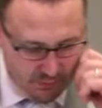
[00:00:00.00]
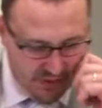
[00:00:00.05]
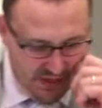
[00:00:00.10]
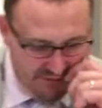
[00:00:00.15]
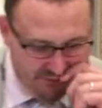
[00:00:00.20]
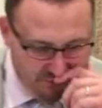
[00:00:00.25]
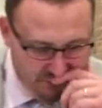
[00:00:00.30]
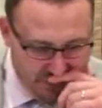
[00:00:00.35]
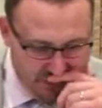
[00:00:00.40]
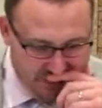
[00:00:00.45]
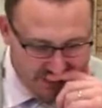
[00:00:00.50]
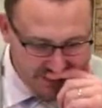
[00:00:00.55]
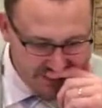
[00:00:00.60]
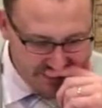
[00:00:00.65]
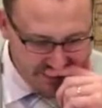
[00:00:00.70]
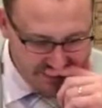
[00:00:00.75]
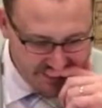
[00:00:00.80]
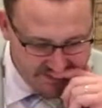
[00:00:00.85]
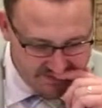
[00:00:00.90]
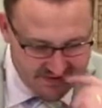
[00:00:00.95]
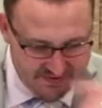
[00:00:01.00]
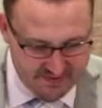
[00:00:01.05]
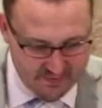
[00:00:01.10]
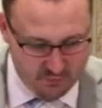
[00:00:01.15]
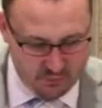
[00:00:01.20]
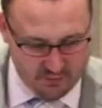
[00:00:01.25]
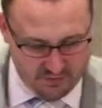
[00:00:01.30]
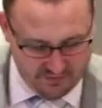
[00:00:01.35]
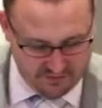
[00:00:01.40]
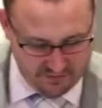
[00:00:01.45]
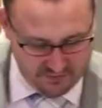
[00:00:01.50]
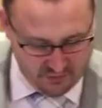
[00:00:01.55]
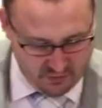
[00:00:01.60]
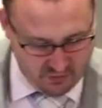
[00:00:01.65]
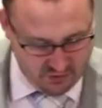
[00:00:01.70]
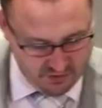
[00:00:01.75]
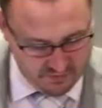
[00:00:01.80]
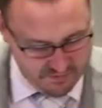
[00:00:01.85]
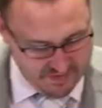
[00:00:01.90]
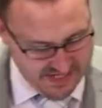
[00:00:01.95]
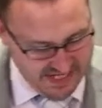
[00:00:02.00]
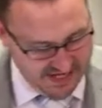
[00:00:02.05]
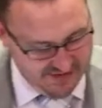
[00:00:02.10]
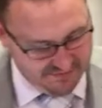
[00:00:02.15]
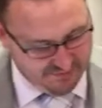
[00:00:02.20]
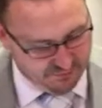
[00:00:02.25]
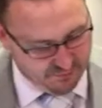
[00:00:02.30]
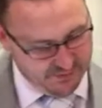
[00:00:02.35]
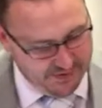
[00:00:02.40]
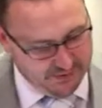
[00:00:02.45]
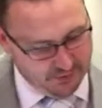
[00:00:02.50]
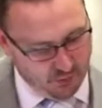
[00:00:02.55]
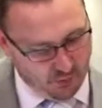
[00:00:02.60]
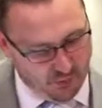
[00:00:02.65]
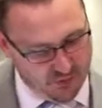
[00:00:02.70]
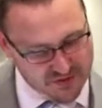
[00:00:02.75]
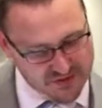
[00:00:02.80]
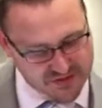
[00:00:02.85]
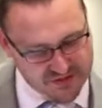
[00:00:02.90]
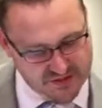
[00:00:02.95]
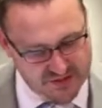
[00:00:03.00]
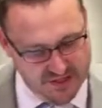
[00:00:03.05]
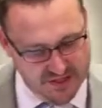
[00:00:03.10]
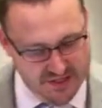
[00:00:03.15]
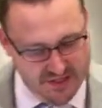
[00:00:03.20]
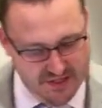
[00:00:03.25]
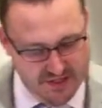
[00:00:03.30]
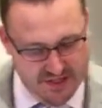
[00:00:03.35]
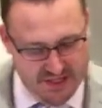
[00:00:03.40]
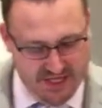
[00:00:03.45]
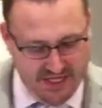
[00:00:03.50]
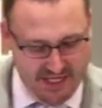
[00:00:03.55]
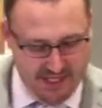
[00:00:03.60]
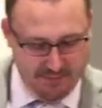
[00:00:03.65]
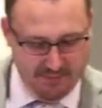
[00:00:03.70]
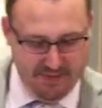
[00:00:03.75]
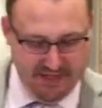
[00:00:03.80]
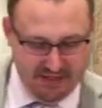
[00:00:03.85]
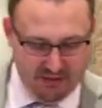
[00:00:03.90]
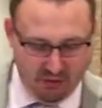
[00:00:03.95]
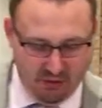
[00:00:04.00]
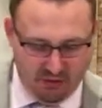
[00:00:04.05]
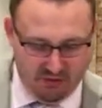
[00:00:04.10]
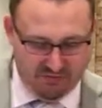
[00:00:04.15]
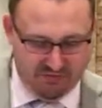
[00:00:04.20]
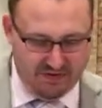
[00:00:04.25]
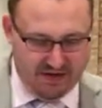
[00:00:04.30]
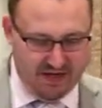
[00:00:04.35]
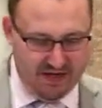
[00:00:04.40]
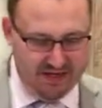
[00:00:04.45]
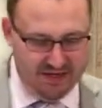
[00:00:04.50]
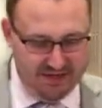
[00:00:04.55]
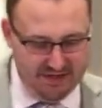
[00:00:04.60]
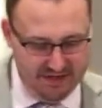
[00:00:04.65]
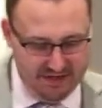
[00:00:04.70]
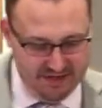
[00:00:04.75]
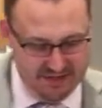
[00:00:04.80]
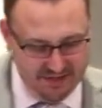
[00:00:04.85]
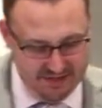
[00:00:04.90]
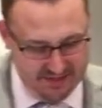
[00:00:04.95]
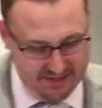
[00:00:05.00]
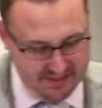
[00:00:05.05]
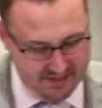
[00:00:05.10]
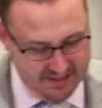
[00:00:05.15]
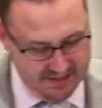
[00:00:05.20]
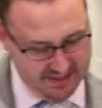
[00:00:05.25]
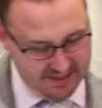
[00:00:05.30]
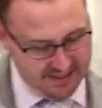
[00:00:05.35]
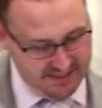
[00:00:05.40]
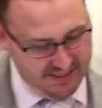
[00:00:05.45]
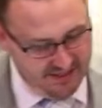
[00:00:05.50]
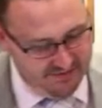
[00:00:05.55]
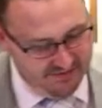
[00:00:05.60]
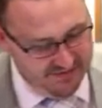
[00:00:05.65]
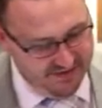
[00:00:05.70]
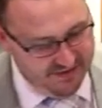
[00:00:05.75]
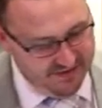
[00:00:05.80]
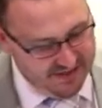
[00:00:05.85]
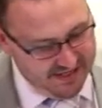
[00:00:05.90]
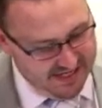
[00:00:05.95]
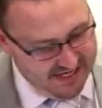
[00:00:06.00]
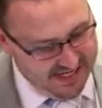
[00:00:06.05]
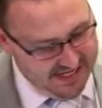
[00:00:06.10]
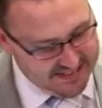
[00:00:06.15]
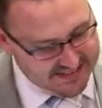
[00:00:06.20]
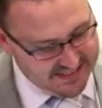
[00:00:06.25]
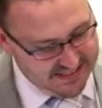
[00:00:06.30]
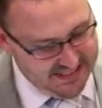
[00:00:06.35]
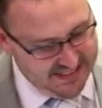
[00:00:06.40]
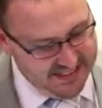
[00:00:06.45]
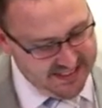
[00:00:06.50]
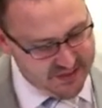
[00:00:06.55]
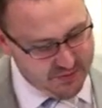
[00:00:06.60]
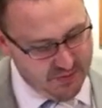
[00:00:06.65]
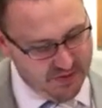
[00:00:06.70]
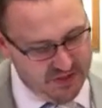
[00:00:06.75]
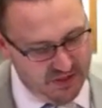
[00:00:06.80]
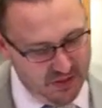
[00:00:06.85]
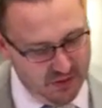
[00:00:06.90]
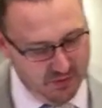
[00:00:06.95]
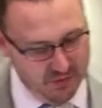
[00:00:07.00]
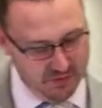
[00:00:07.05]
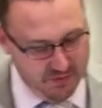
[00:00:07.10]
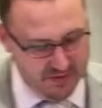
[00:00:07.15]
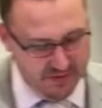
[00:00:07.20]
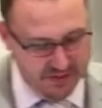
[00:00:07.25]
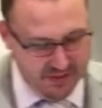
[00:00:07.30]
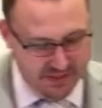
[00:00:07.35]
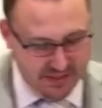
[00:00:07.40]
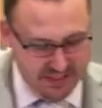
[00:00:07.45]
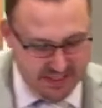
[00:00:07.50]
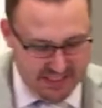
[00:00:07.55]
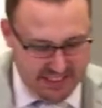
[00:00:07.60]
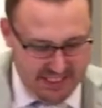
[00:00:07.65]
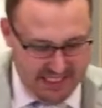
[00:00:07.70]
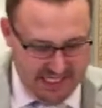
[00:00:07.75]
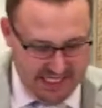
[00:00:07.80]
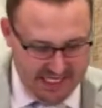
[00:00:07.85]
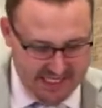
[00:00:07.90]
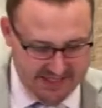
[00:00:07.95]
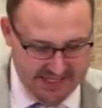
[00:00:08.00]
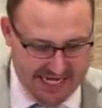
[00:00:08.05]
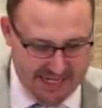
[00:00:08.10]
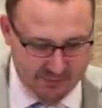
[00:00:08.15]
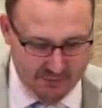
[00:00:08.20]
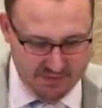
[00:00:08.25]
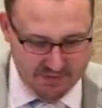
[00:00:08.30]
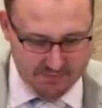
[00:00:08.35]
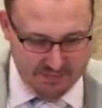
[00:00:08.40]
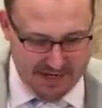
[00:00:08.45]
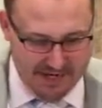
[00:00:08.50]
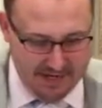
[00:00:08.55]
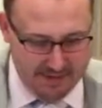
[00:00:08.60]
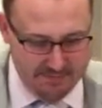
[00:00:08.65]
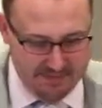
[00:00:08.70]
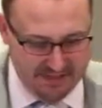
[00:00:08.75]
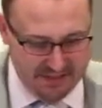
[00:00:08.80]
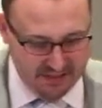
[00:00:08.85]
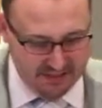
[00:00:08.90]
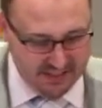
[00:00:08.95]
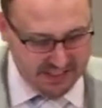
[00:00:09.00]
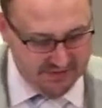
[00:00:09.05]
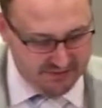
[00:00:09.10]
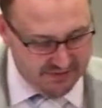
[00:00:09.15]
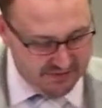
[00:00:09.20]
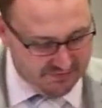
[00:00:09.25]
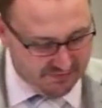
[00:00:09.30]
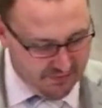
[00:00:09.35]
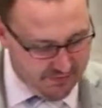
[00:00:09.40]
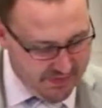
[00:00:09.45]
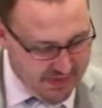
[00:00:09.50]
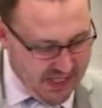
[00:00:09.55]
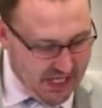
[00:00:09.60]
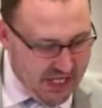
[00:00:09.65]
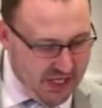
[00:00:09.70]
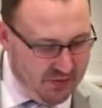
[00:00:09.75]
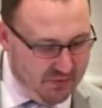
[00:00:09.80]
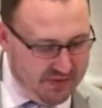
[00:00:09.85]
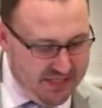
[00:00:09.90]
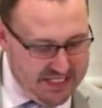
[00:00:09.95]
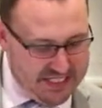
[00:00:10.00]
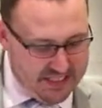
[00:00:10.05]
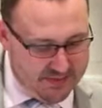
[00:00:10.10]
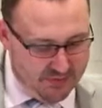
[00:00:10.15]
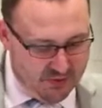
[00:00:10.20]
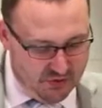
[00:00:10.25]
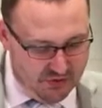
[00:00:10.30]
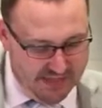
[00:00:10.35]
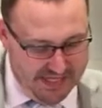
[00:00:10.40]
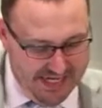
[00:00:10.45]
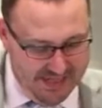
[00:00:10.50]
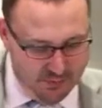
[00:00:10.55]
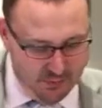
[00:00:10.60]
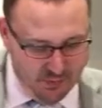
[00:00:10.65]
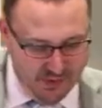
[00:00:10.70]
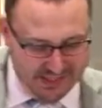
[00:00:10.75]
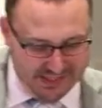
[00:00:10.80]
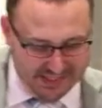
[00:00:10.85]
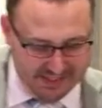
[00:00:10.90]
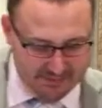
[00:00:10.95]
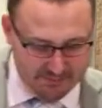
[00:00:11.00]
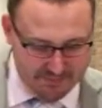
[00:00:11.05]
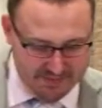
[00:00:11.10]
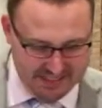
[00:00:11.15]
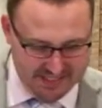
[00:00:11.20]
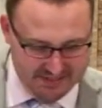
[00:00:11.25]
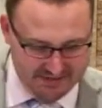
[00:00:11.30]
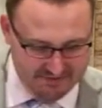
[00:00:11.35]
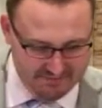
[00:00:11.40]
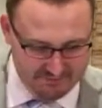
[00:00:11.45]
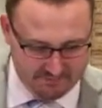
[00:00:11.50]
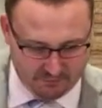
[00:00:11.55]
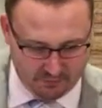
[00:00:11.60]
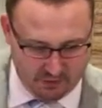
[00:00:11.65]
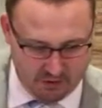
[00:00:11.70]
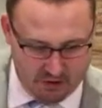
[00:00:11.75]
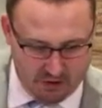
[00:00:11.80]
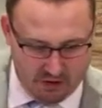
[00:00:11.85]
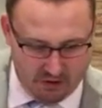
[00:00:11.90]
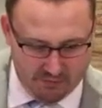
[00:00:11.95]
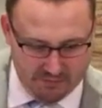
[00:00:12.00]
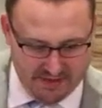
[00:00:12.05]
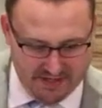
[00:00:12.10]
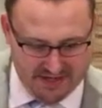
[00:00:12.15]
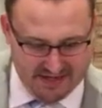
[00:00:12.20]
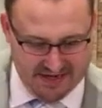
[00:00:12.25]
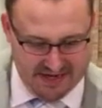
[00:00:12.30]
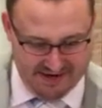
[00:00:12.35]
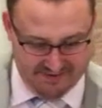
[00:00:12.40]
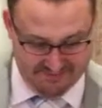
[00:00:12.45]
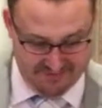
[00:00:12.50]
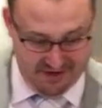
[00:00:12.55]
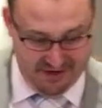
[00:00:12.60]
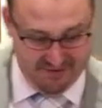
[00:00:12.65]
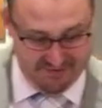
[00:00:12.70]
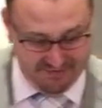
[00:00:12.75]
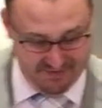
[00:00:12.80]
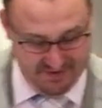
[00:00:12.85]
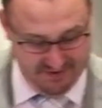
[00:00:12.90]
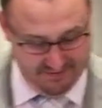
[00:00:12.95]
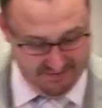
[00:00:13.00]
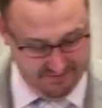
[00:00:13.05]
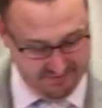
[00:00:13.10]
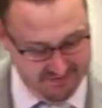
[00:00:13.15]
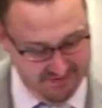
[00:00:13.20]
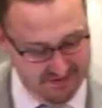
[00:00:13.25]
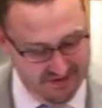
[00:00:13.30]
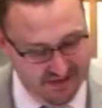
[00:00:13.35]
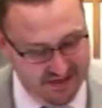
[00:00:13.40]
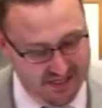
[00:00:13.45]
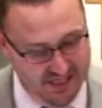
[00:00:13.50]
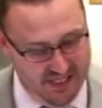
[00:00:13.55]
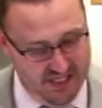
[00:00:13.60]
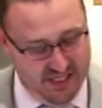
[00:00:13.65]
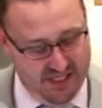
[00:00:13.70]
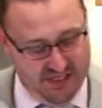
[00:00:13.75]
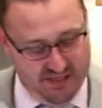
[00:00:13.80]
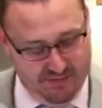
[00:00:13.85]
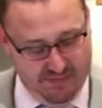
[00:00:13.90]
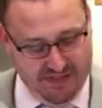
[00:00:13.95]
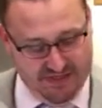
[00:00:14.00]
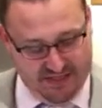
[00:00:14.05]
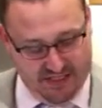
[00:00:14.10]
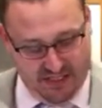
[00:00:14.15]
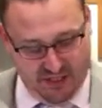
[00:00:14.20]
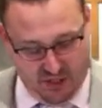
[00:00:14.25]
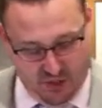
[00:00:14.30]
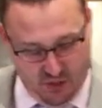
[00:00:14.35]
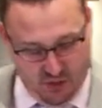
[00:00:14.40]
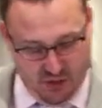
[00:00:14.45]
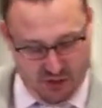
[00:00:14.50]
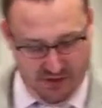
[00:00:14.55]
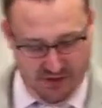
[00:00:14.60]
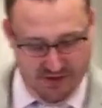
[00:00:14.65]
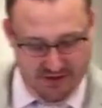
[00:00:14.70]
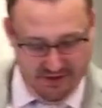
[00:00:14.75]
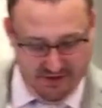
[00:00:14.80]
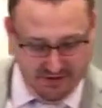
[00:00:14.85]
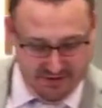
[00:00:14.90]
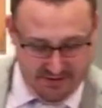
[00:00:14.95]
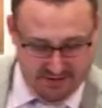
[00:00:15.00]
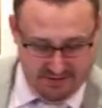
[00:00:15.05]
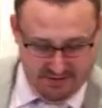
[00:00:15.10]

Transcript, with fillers: pray for us that the word of the Lord may have free course and be glorified, even as it is with you, and that we may be delivered from the unreasonable and wicked men, for all men have not faith. But the Lord